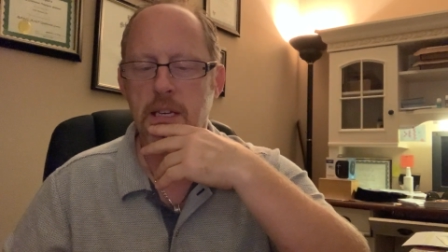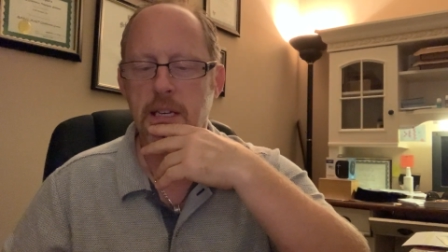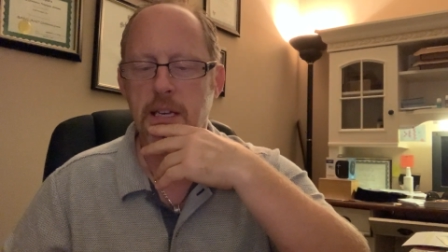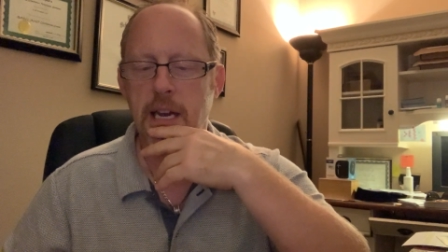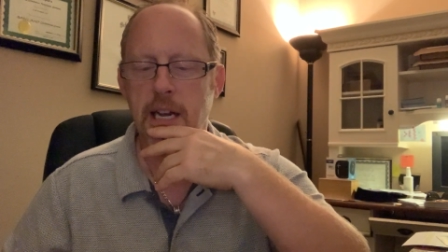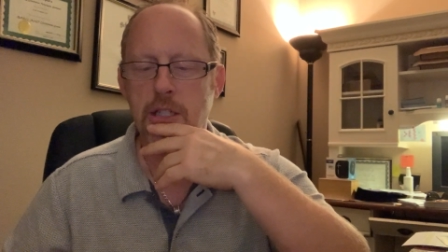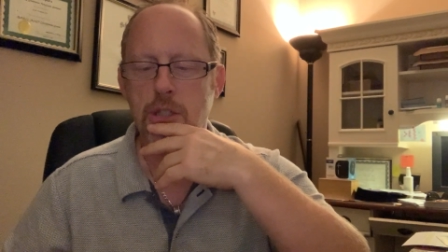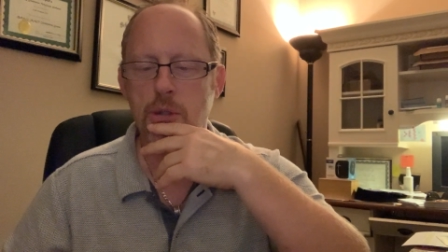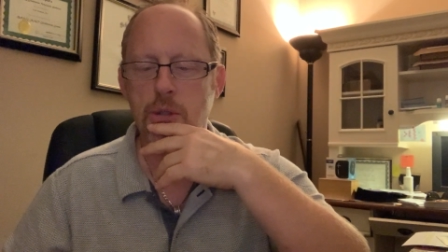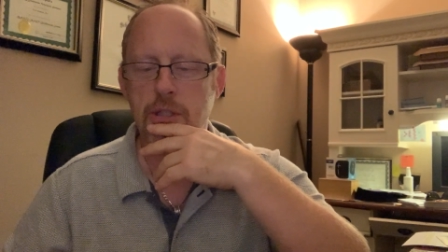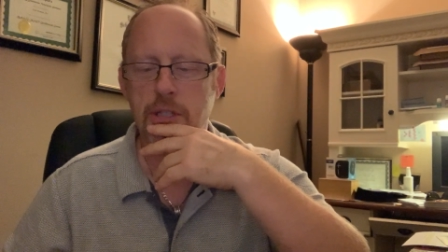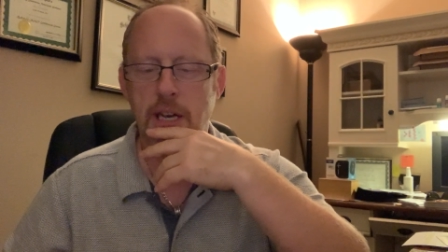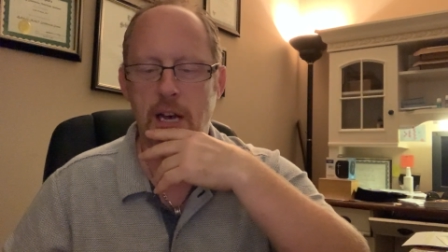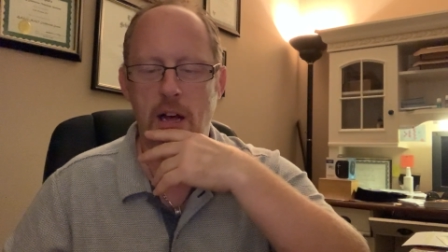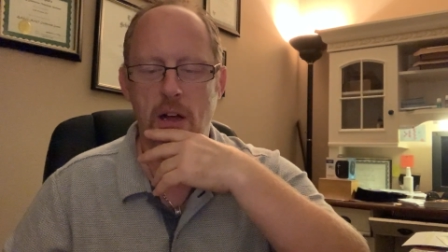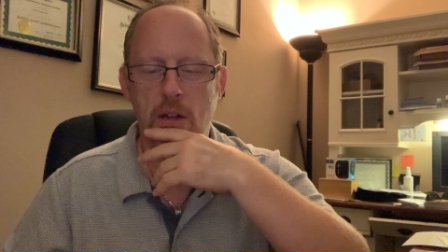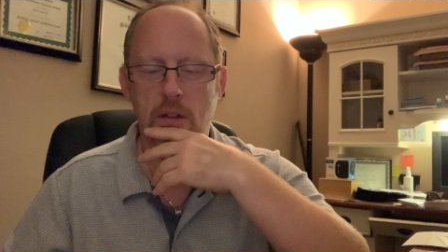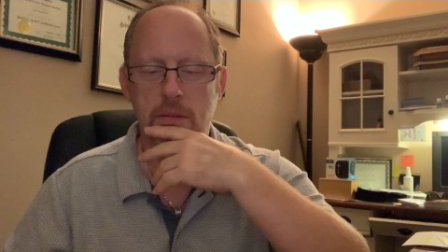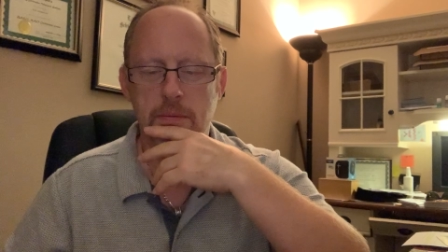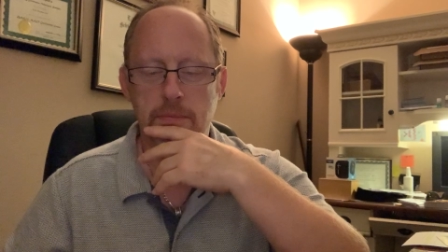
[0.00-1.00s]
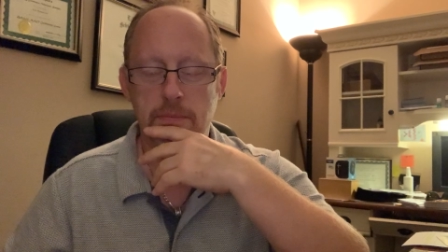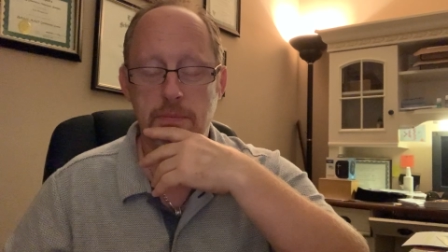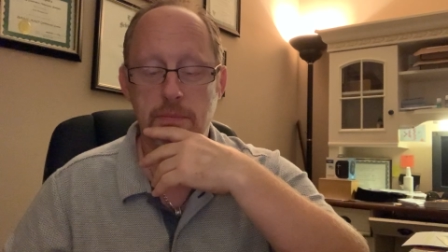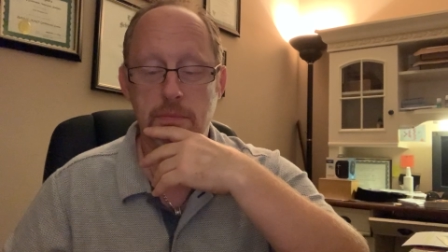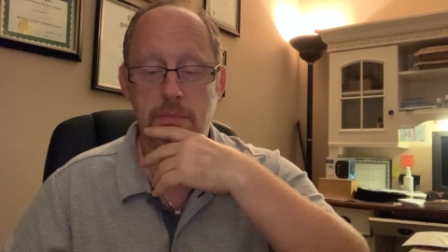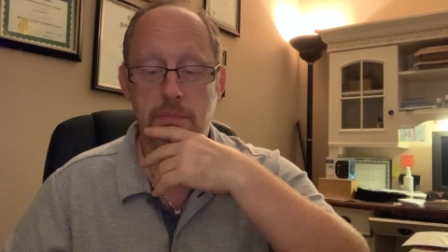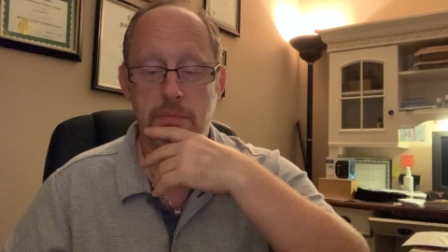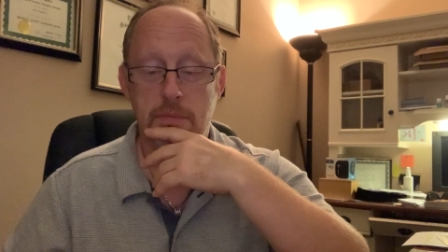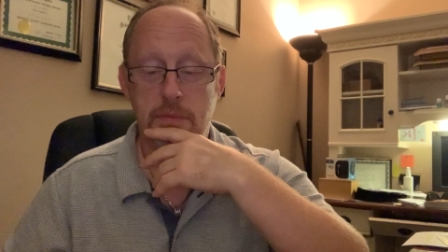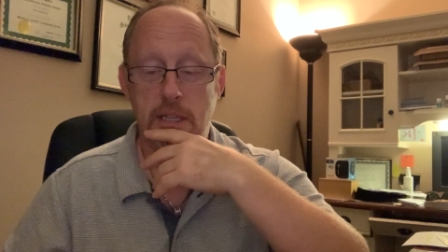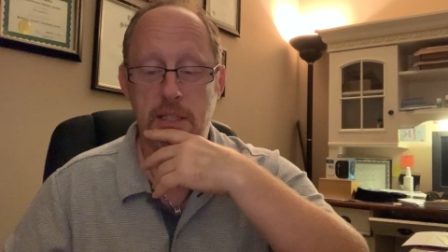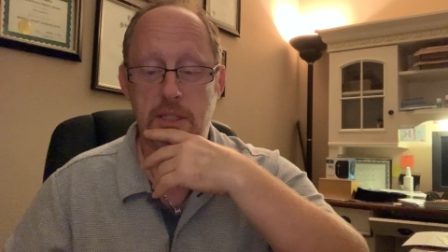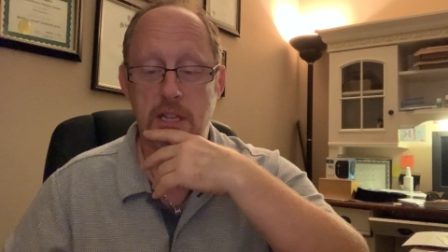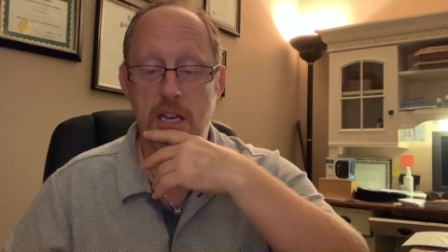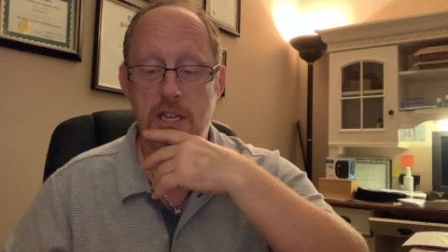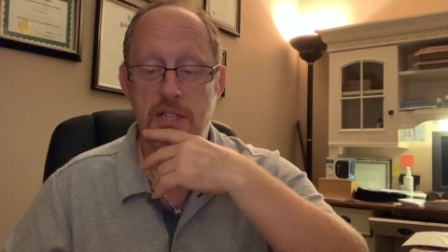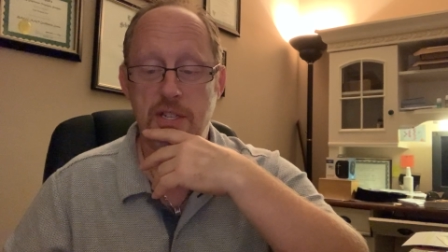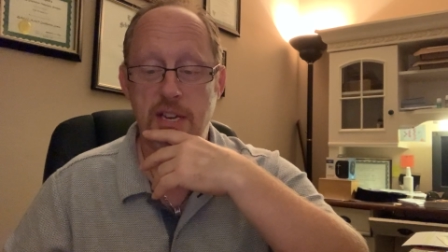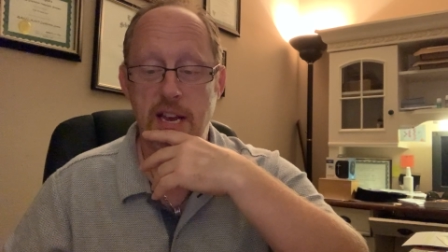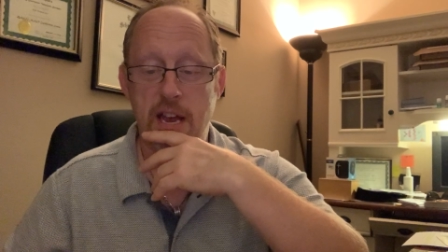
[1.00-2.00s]
Can you tell that
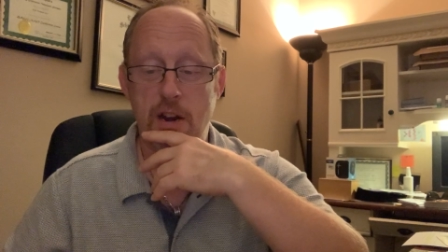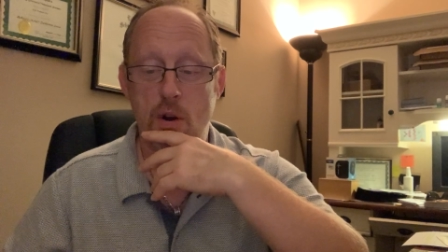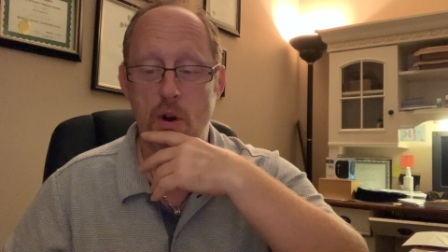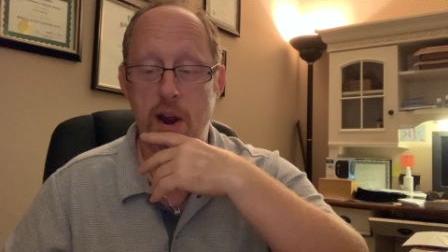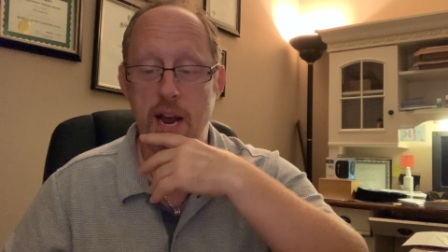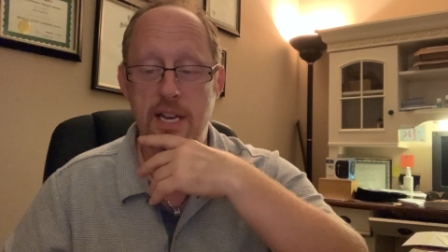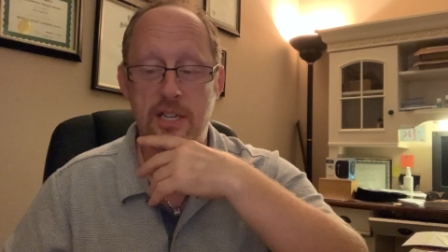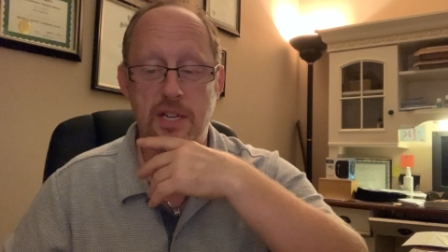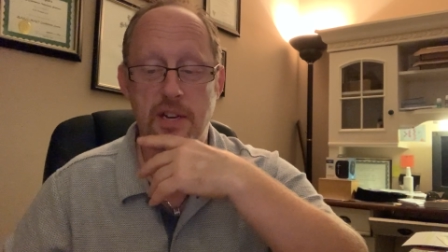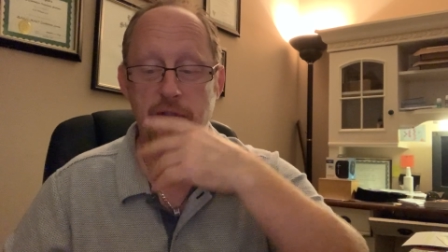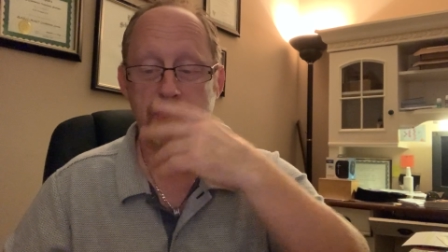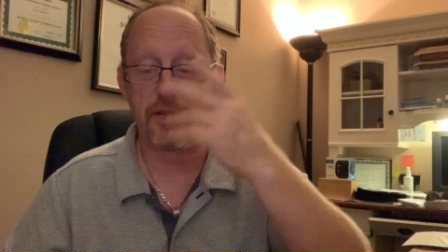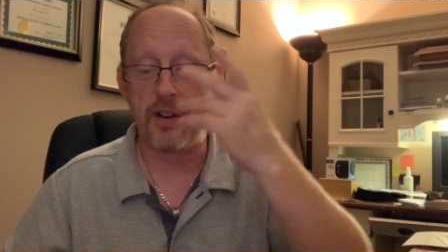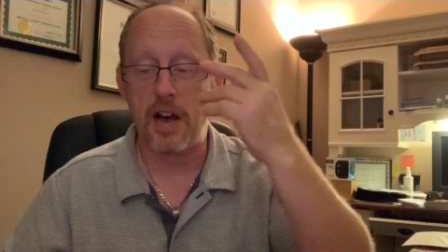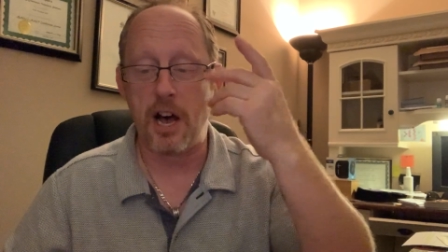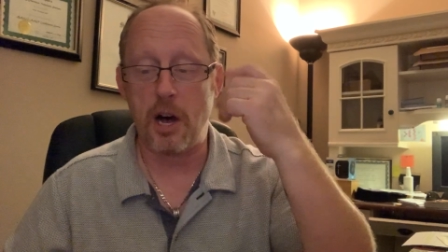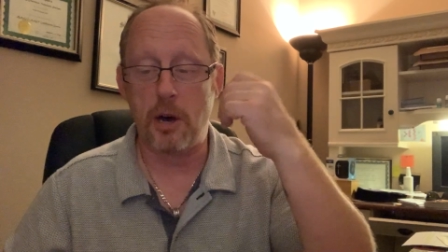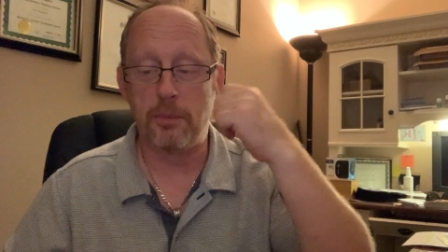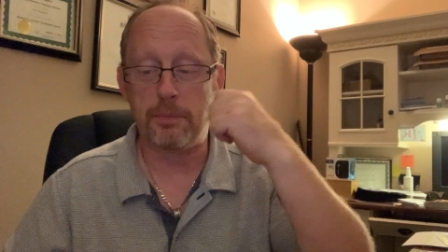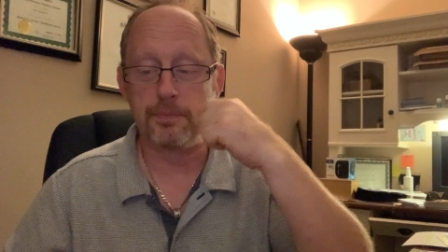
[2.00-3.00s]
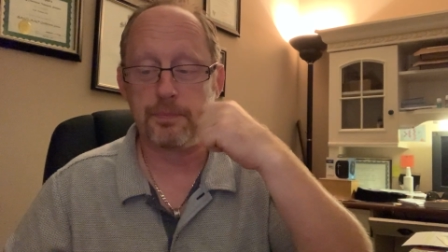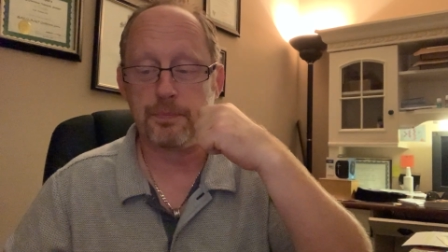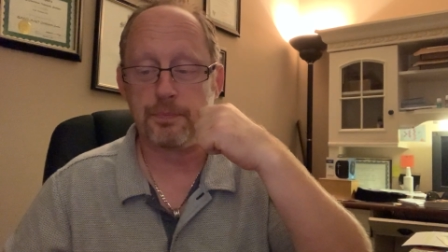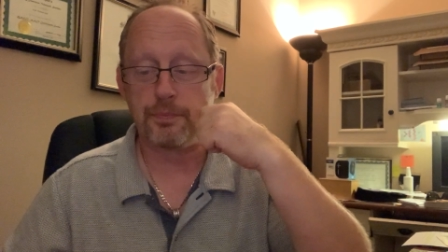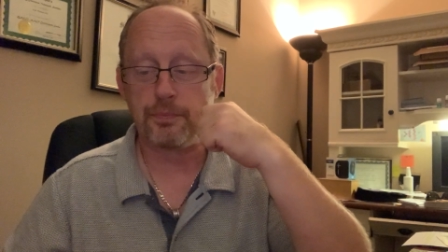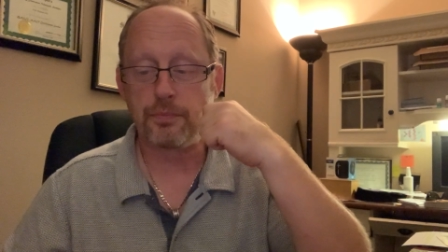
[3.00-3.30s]
they're sad or asking for help?